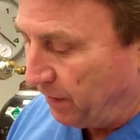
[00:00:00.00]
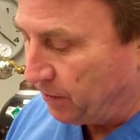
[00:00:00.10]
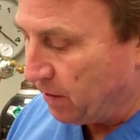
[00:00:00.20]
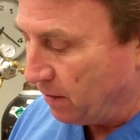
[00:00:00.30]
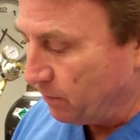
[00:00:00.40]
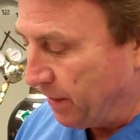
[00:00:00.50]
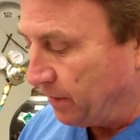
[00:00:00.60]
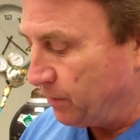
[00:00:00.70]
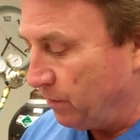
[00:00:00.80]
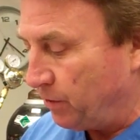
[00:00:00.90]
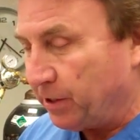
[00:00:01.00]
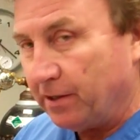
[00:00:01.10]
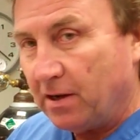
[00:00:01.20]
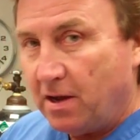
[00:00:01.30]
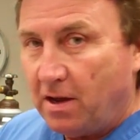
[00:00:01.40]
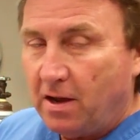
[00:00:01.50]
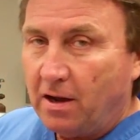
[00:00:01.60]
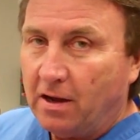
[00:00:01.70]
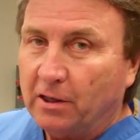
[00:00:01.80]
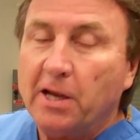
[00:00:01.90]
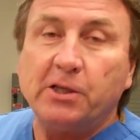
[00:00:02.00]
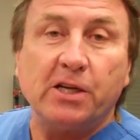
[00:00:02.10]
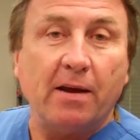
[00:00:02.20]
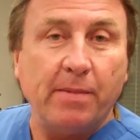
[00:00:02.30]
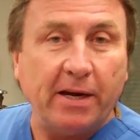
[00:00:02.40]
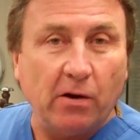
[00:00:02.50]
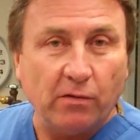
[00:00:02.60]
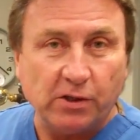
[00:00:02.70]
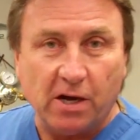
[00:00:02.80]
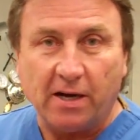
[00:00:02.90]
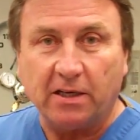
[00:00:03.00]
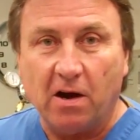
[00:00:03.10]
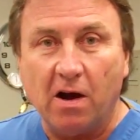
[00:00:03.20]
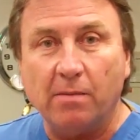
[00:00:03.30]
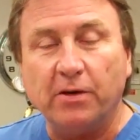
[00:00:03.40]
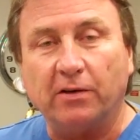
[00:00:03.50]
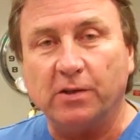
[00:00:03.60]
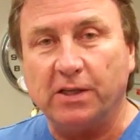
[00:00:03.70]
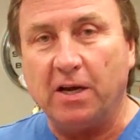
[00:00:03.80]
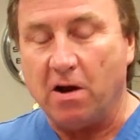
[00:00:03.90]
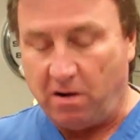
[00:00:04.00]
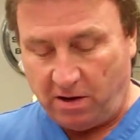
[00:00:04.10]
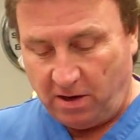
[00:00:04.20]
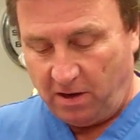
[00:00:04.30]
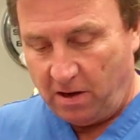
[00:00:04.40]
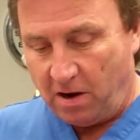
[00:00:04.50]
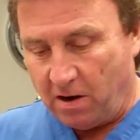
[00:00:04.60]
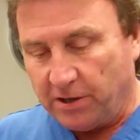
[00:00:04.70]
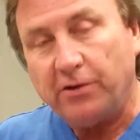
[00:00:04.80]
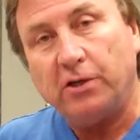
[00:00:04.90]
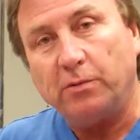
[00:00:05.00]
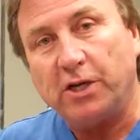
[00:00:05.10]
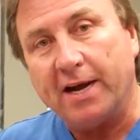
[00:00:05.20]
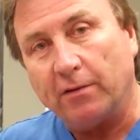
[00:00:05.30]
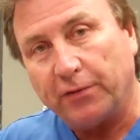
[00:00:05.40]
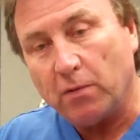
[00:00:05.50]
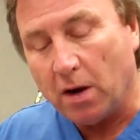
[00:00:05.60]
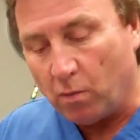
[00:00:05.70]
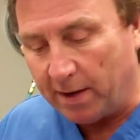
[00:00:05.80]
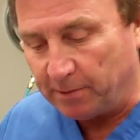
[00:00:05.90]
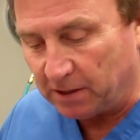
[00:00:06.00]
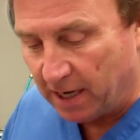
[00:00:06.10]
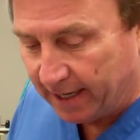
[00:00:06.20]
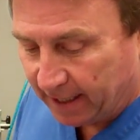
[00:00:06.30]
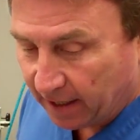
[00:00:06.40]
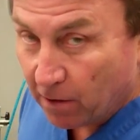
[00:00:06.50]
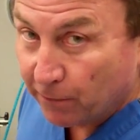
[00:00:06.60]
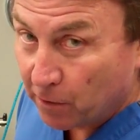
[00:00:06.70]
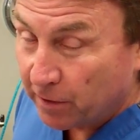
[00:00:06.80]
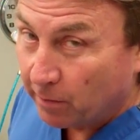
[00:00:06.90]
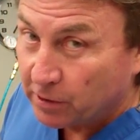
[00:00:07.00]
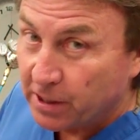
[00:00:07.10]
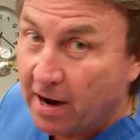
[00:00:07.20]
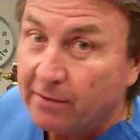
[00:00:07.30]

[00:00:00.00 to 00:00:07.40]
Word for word: Beach cosmetic surgeon. lunchtimemakeovers.com. You can see our YouTube channel through our website, and our phone number is